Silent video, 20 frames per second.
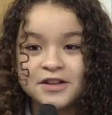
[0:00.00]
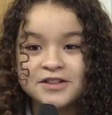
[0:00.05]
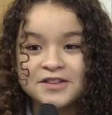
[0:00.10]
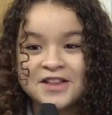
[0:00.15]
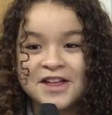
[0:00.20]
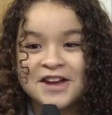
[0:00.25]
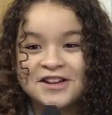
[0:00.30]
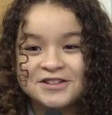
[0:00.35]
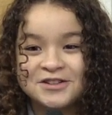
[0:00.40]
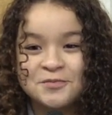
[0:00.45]

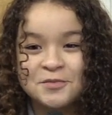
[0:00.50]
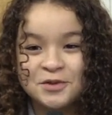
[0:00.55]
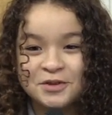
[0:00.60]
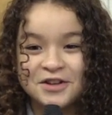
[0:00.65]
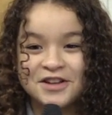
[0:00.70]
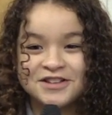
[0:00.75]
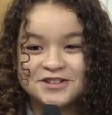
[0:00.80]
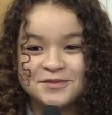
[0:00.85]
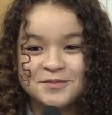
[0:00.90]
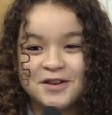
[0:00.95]
delectable
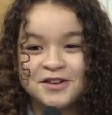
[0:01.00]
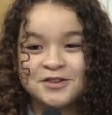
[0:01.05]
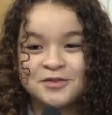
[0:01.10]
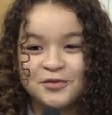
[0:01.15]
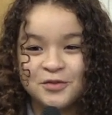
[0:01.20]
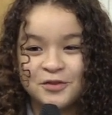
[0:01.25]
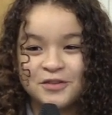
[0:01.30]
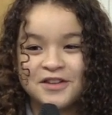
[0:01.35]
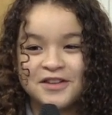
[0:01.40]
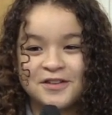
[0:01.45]
lunch menu
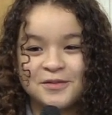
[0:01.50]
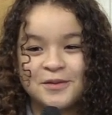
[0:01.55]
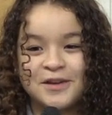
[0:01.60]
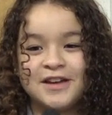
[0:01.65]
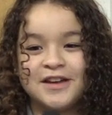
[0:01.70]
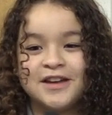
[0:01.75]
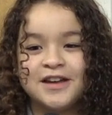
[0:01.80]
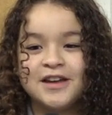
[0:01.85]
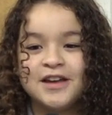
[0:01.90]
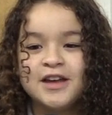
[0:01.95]
for this
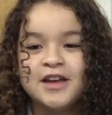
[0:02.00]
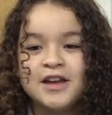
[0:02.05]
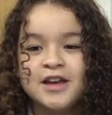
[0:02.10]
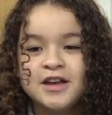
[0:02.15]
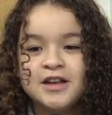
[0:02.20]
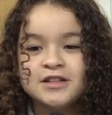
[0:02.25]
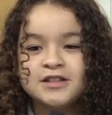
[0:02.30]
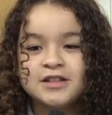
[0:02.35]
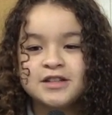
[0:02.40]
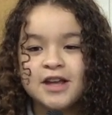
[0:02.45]
week.
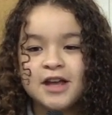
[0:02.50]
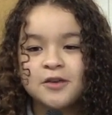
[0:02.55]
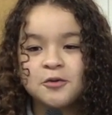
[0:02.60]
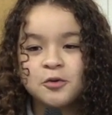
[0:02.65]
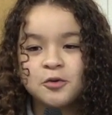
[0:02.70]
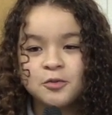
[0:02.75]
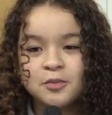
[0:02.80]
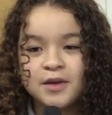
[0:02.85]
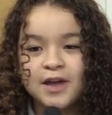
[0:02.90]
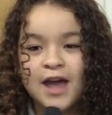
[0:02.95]
Today we
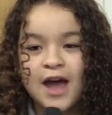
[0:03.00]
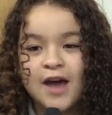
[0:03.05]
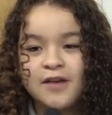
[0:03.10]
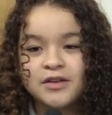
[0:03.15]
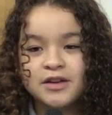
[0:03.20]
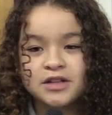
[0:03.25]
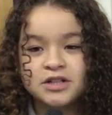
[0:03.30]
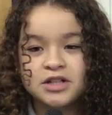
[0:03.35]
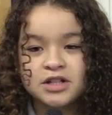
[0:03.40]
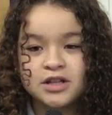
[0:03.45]
will be
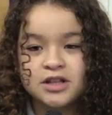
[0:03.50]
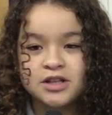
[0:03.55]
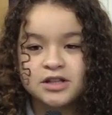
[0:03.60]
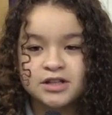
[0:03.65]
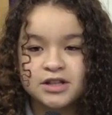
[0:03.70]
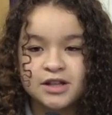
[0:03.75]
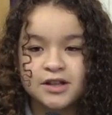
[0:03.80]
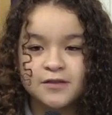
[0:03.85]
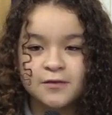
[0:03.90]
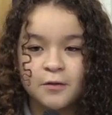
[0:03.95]
having chili cheese